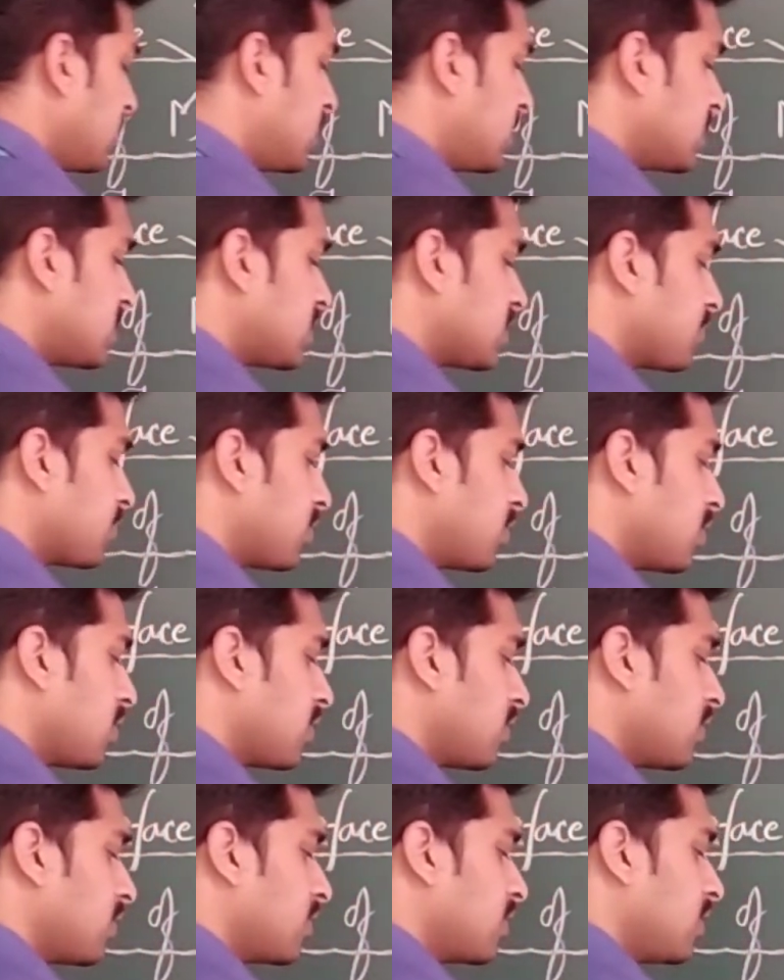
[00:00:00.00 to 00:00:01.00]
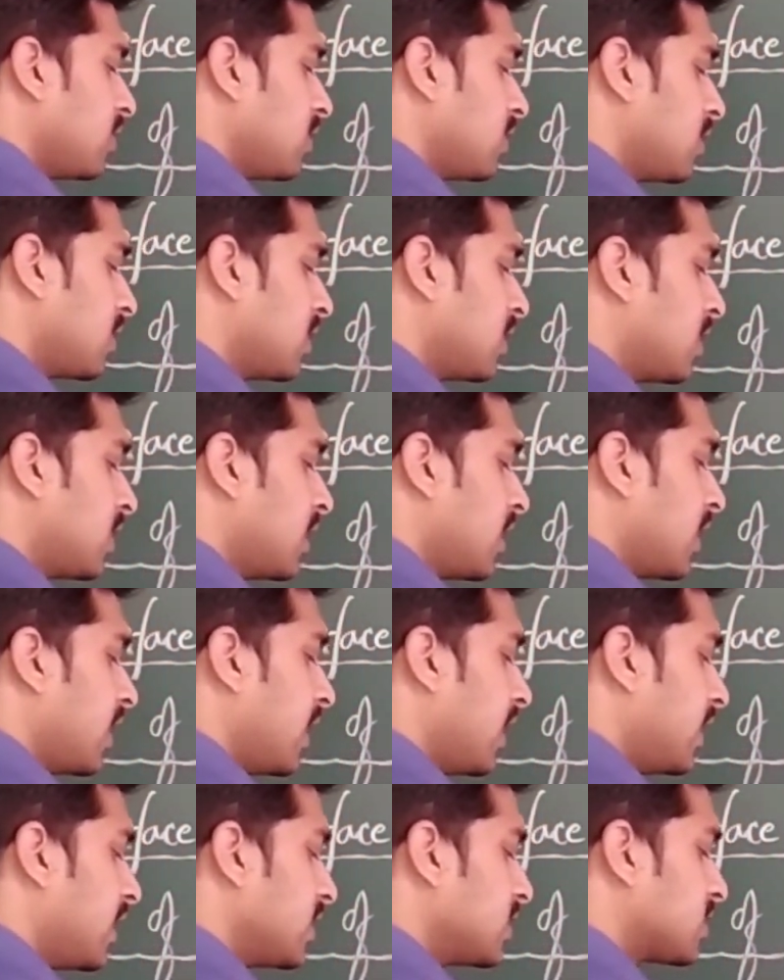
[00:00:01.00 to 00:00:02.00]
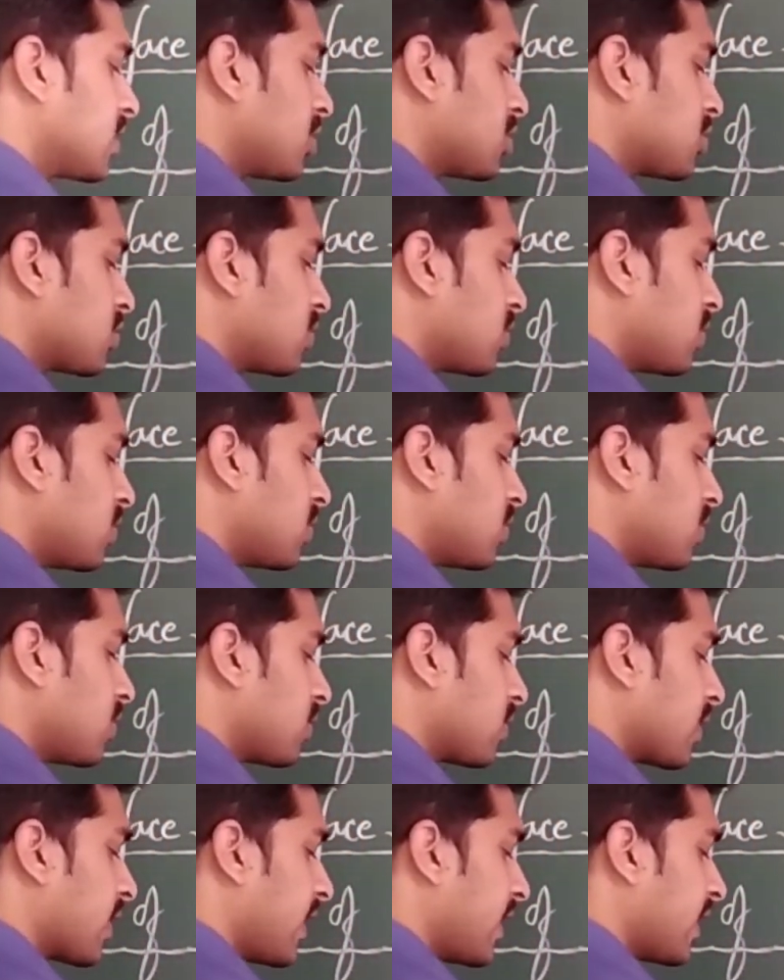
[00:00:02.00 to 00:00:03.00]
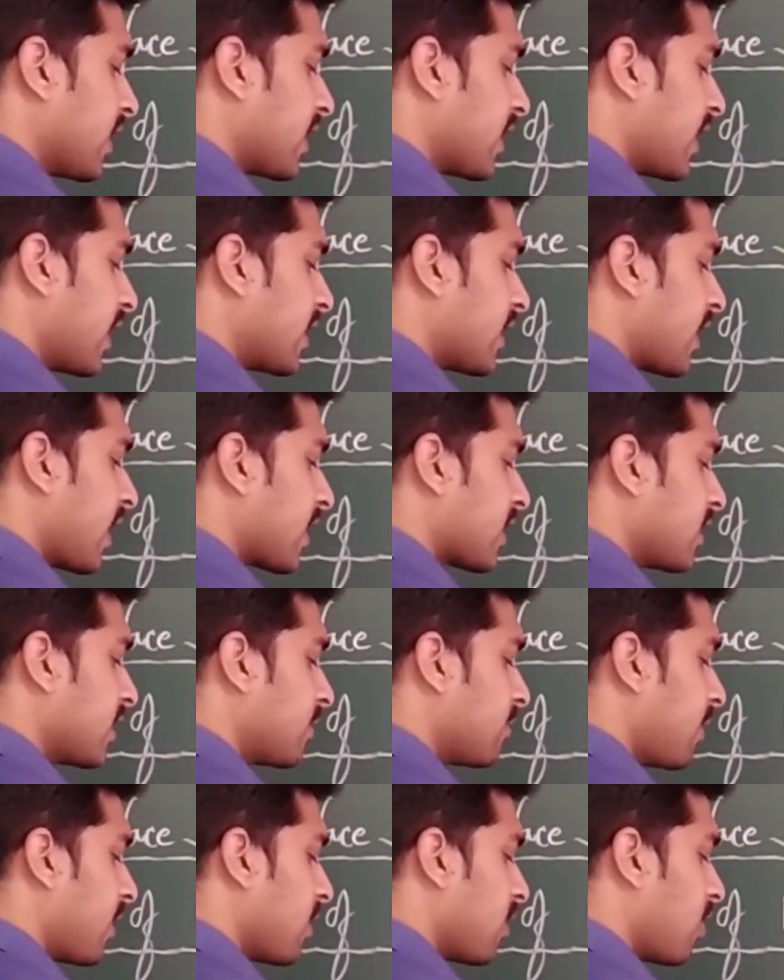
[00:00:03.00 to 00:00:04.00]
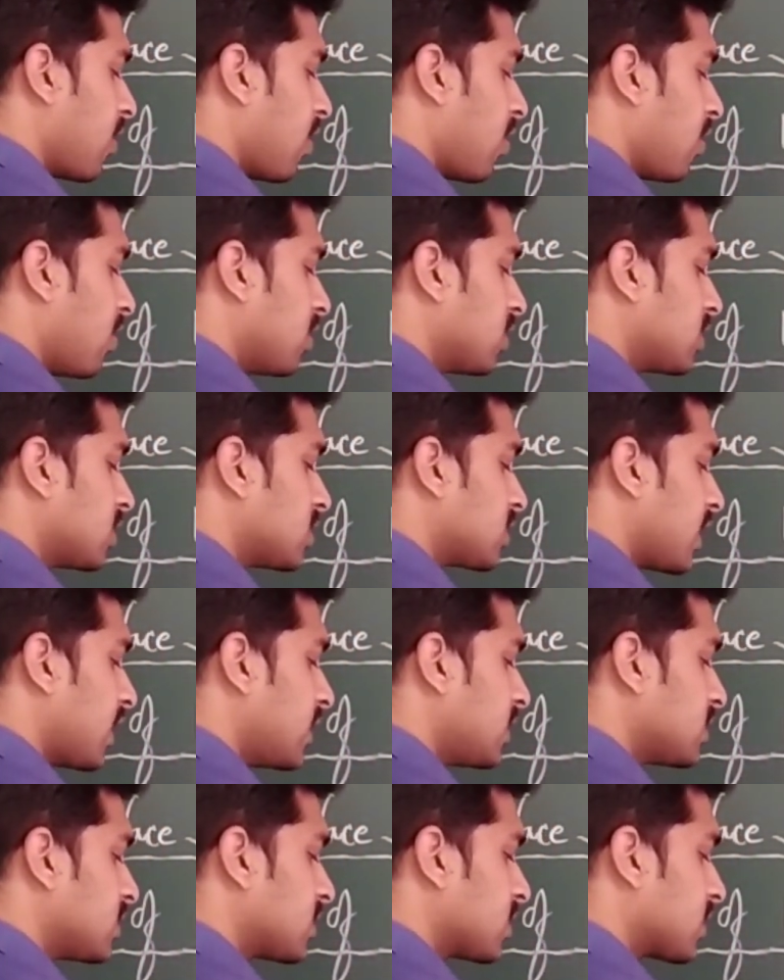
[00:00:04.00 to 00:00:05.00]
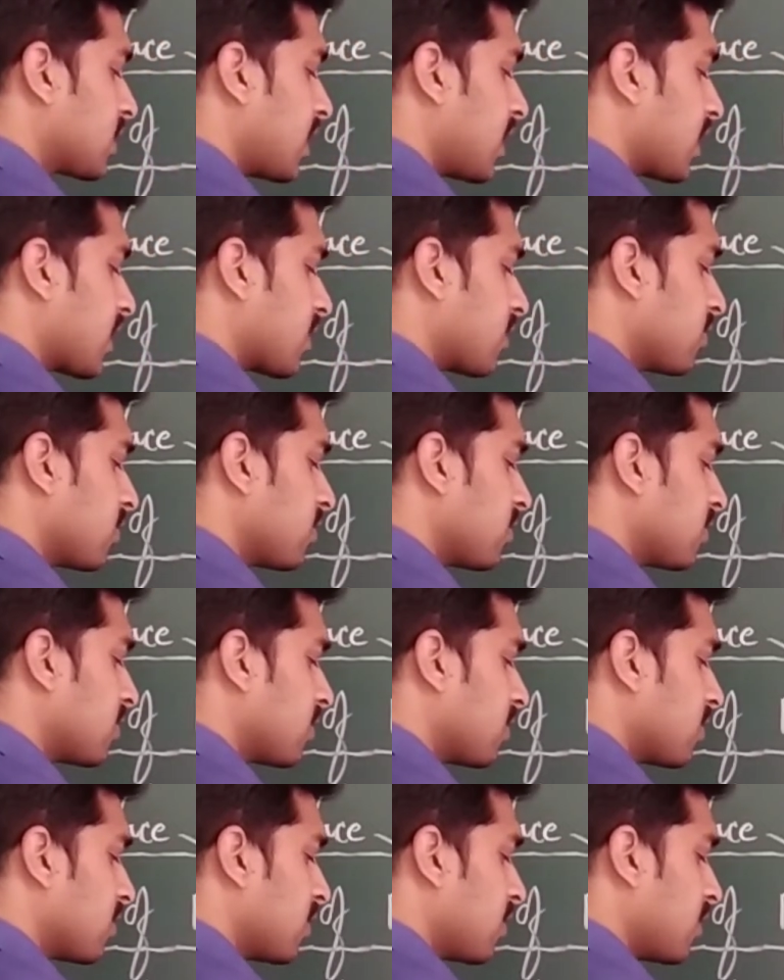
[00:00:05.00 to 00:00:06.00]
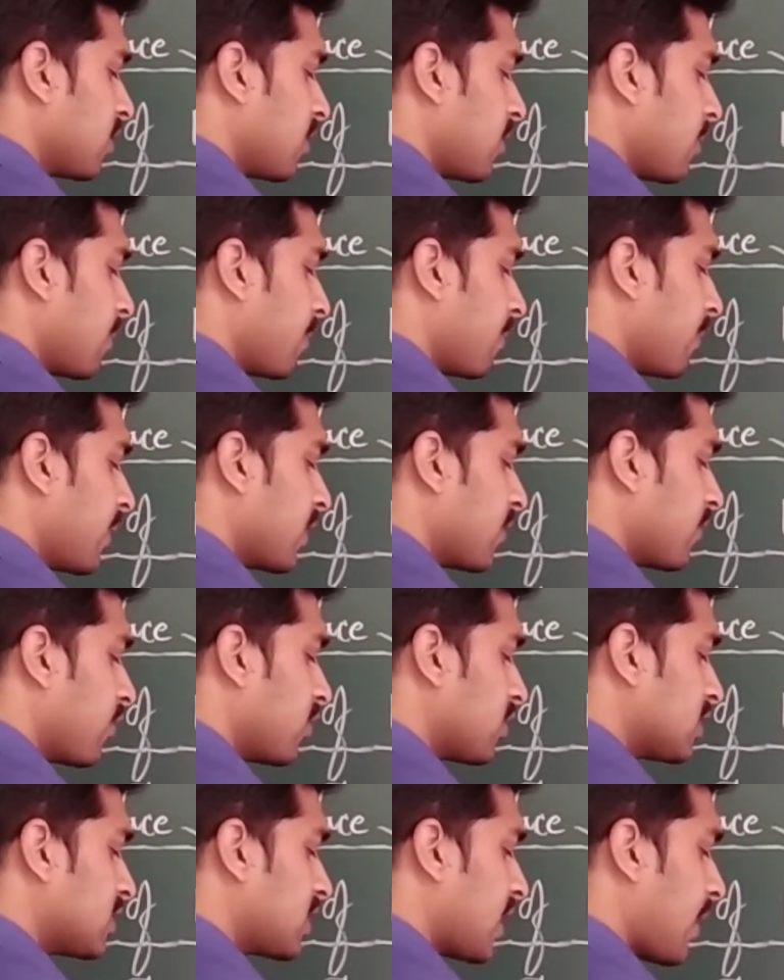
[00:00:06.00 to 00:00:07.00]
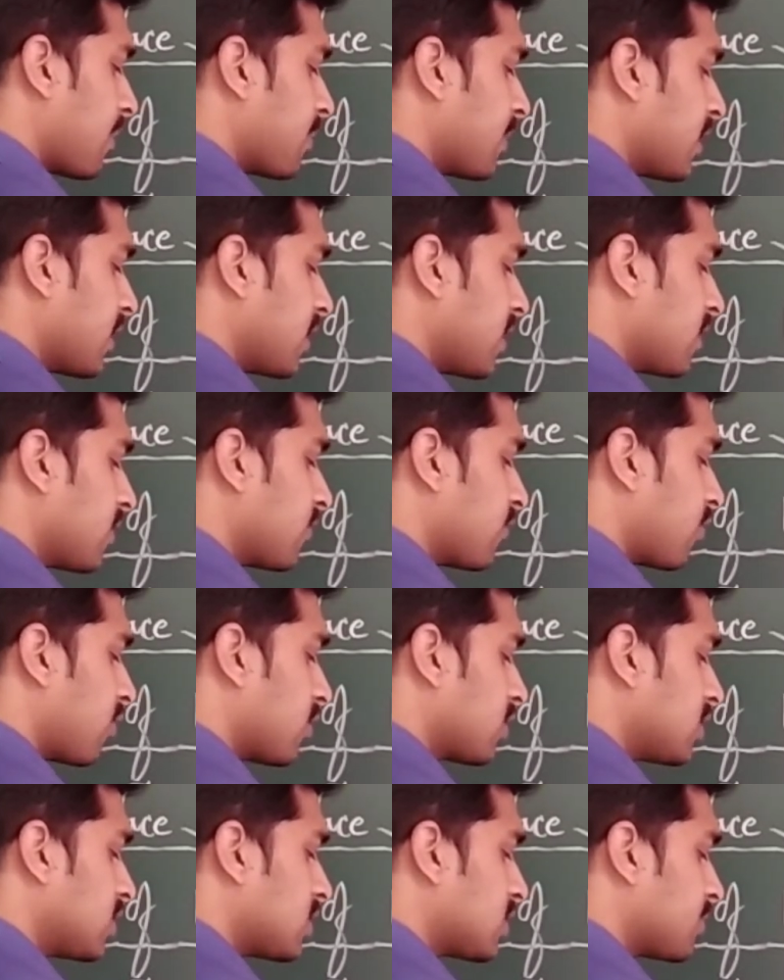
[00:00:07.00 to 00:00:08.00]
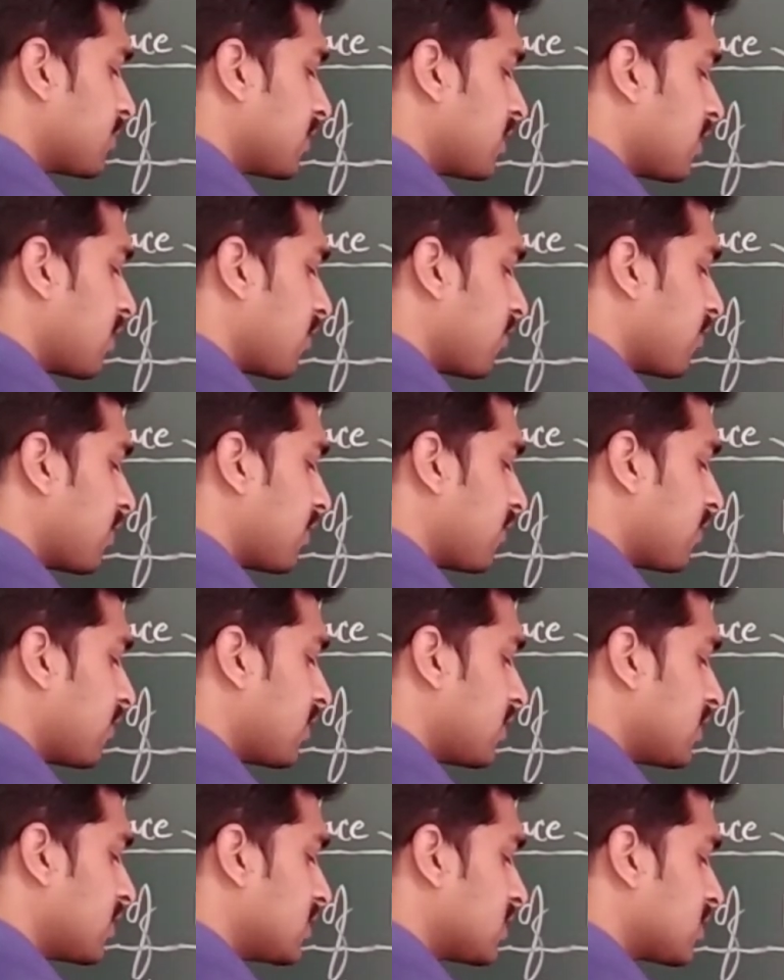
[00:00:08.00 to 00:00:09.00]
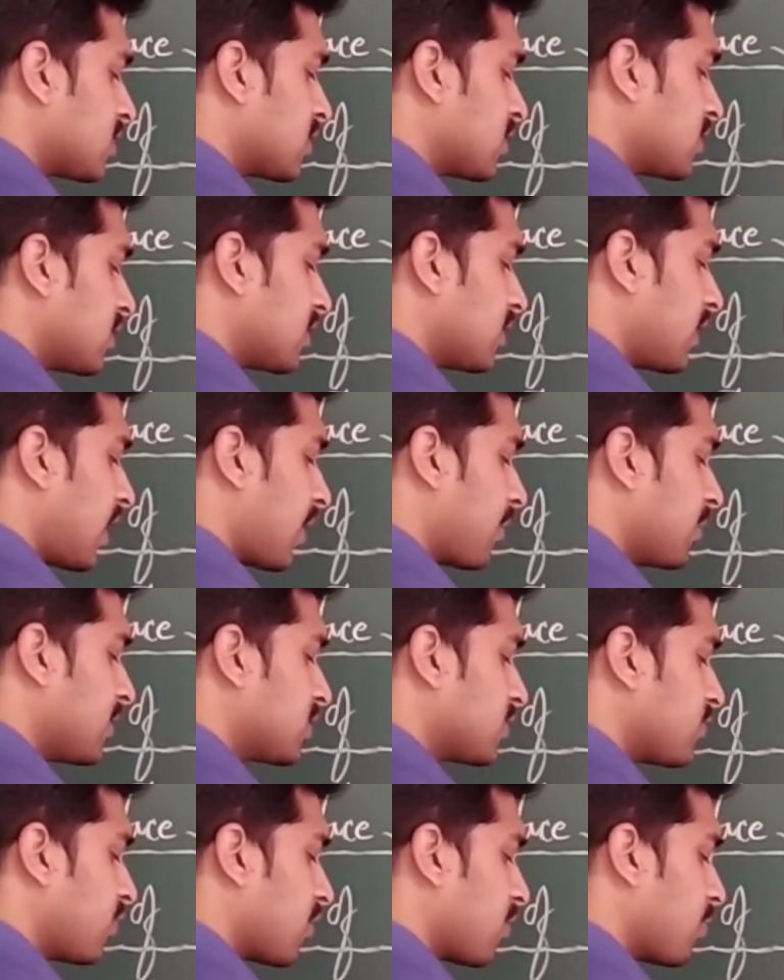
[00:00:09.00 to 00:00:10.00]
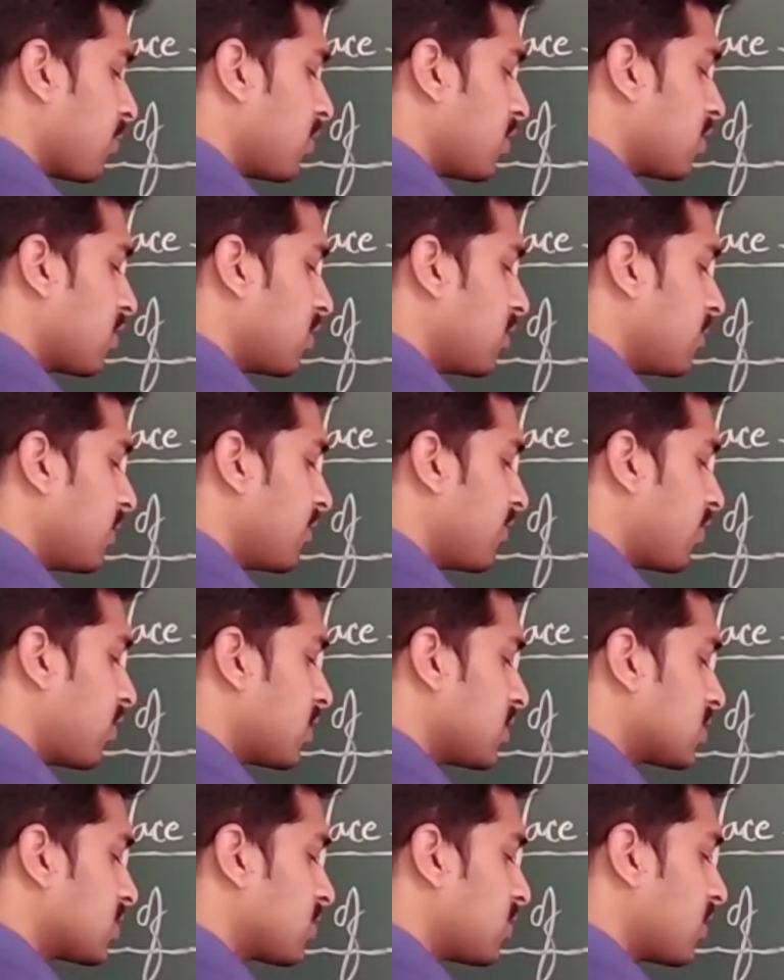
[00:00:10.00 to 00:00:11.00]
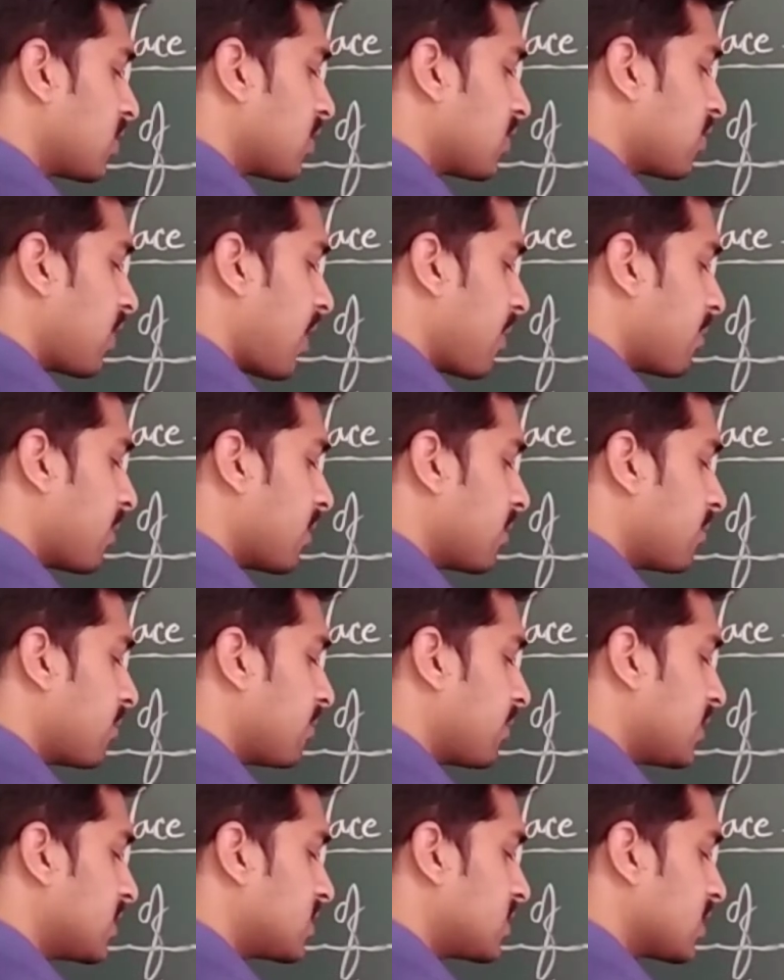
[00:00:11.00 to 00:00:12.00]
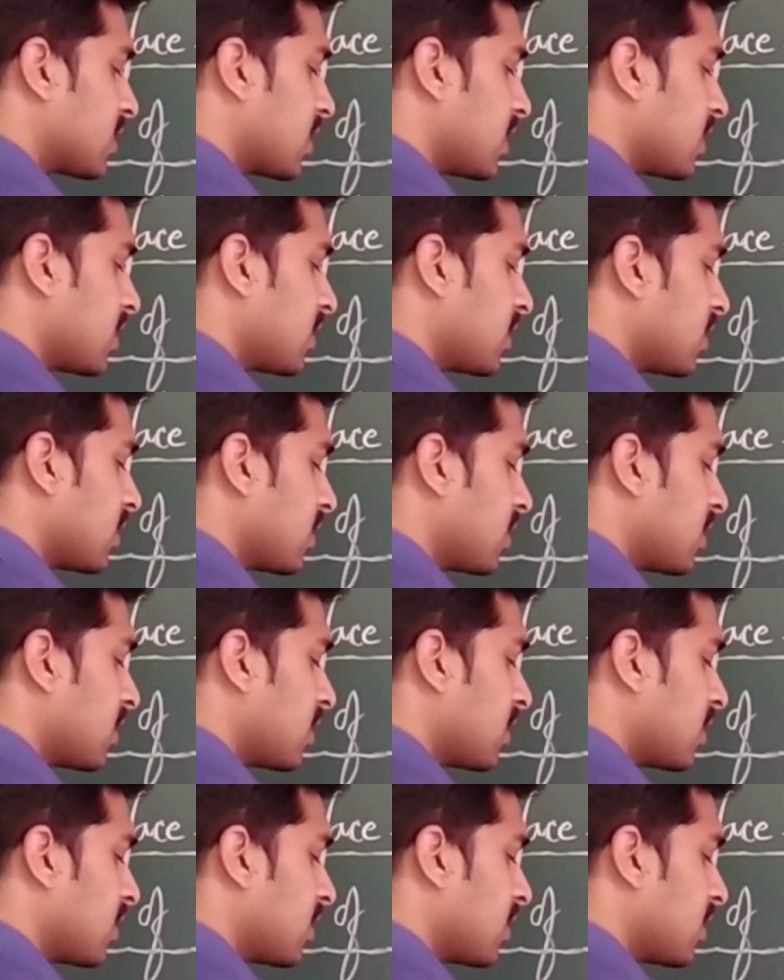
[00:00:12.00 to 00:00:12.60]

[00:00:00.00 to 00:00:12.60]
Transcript: this molecule, it is also getting attracted by all the sides, correct, no? But what is happening for this sphere of influence? That means for molecule B, what is going to happen basically?